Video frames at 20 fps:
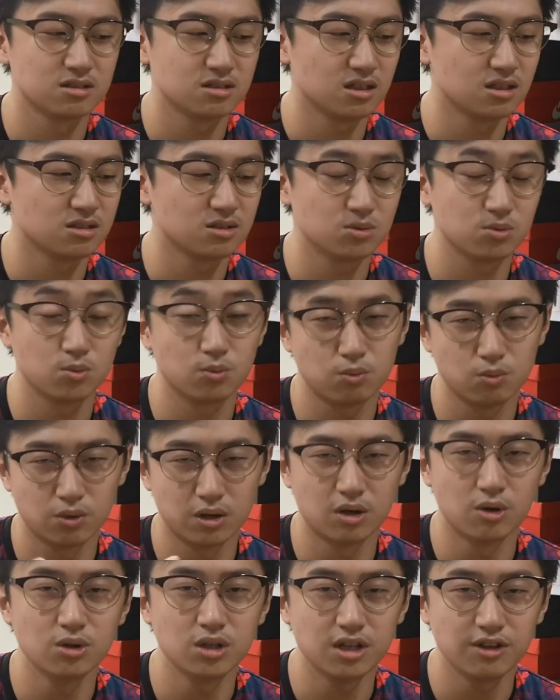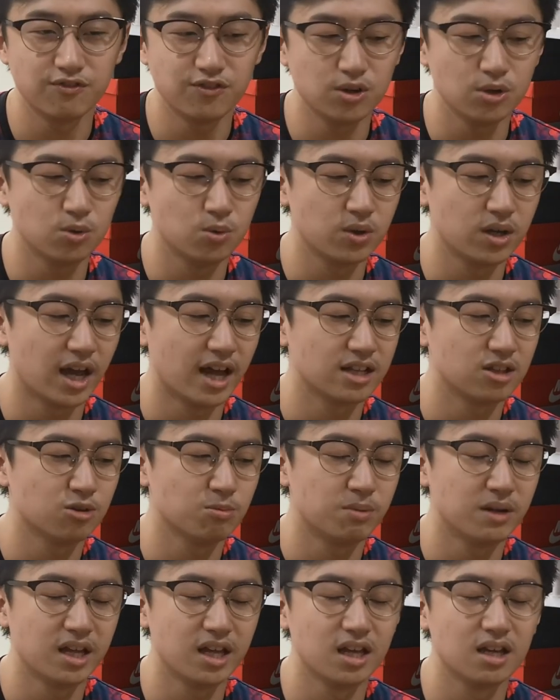since we're only few, we had
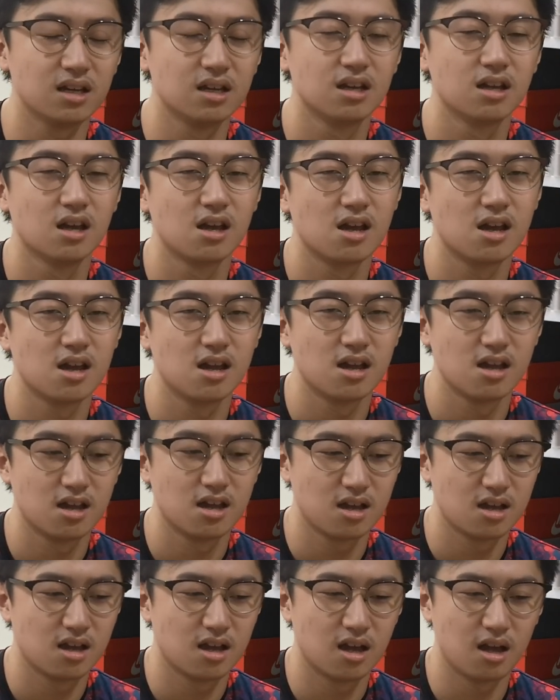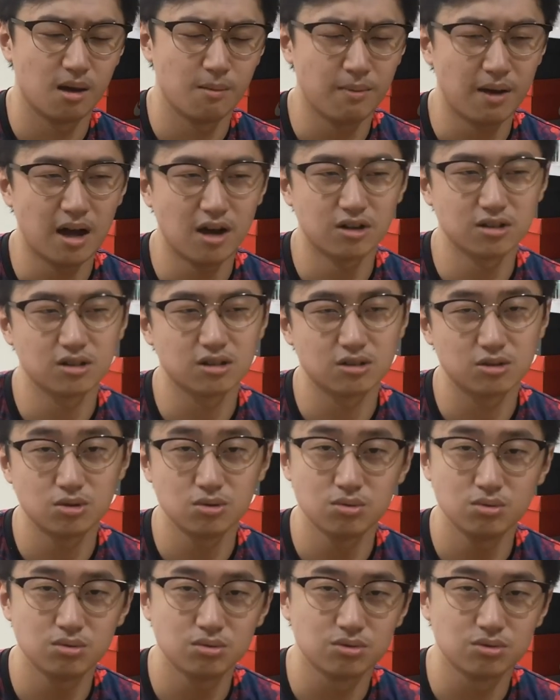to play about